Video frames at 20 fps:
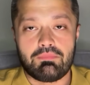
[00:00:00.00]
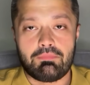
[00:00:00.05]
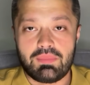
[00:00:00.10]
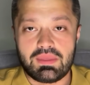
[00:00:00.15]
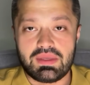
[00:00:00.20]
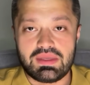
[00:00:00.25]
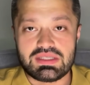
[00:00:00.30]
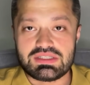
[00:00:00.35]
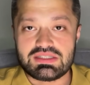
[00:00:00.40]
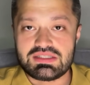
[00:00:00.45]

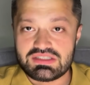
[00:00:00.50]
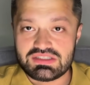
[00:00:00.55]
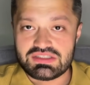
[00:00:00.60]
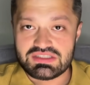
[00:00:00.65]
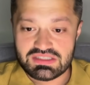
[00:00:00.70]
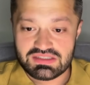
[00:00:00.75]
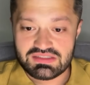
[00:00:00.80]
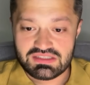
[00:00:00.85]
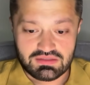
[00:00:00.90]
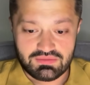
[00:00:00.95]
But this is a
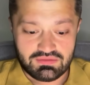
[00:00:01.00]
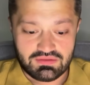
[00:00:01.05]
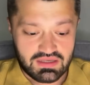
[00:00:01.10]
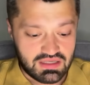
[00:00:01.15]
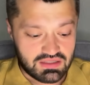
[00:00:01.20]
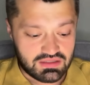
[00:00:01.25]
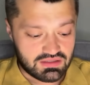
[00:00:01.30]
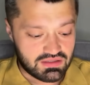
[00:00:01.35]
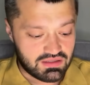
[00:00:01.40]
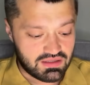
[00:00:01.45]
system
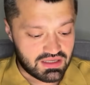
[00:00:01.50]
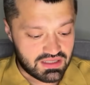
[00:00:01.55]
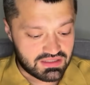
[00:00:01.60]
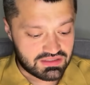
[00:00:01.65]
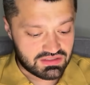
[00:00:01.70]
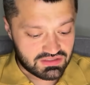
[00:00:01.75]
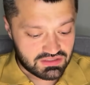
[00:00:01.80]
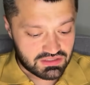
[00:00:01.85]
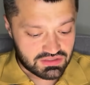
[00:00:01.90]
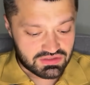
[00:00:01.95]
that,
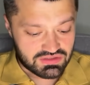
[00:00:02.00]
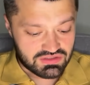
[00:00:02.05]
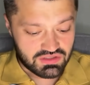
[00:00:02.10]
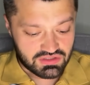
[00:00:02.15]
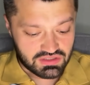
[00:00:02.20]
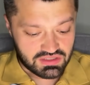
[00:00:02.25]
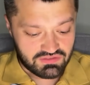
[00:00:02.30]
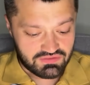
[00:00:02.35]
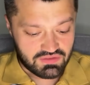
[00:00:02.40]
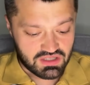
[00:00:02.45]
as
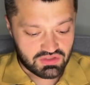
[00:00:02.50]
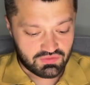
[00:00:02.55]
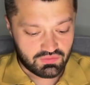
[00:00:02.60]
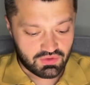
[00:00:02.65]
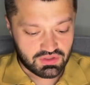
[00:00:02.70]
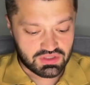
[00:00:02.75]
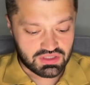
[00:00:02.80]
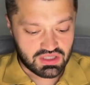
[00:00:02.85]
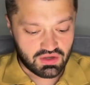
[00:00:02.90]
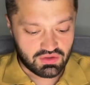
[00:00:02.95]
Serhiy Flesh
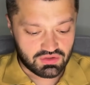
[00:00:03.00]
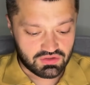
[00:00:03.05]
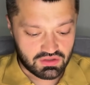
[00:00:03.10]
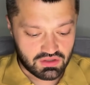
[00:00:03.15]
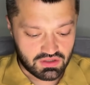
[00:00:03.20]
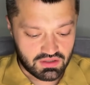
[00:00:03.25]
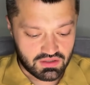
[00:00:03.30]
points out,